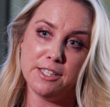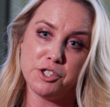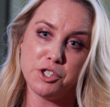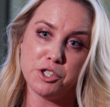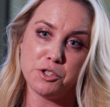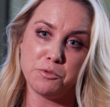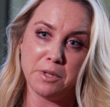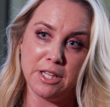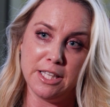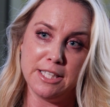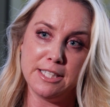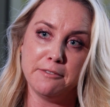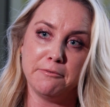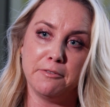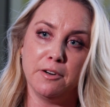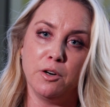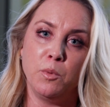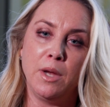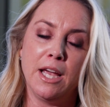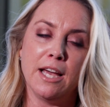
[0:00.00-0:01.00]
is just really
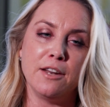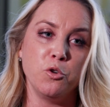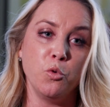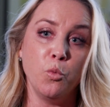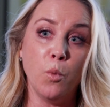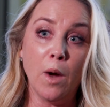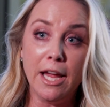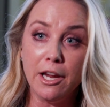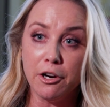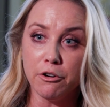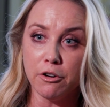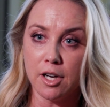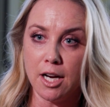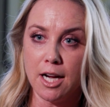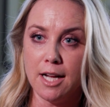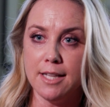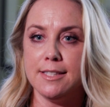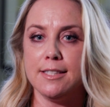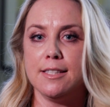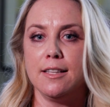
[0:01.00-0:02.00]
different. We had to weigh her
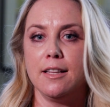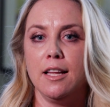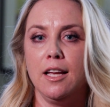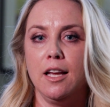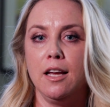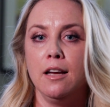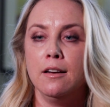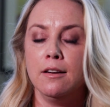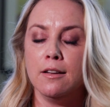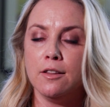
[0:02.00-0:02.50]
constantly.